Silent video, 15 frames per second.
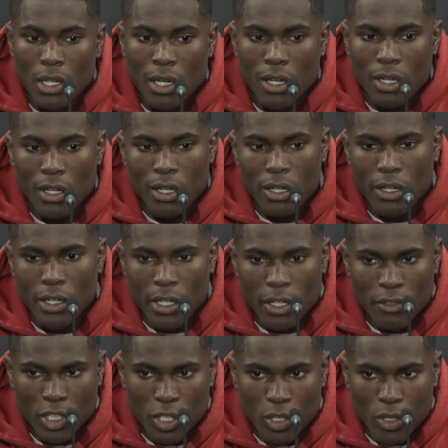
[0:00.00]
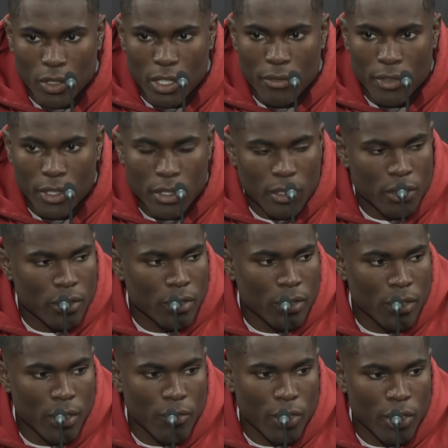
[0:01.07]
I have a goal every
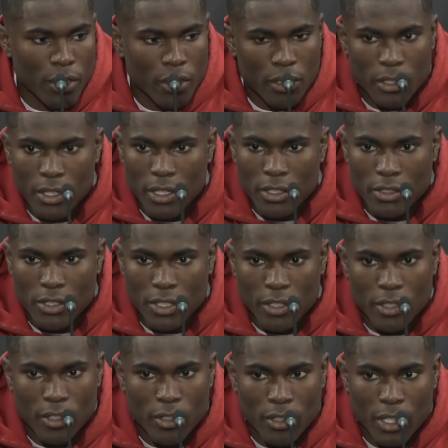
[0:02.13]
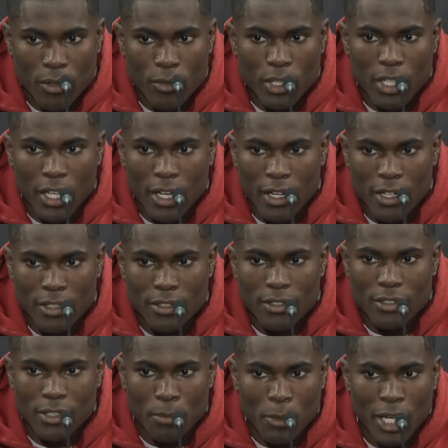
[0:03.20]
year until I
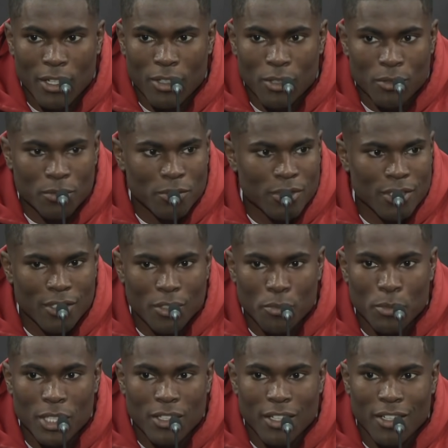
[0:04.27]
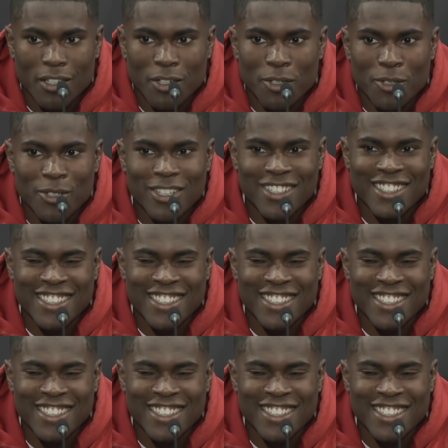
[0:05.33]
realize I'm not going to, you know, meet that goal.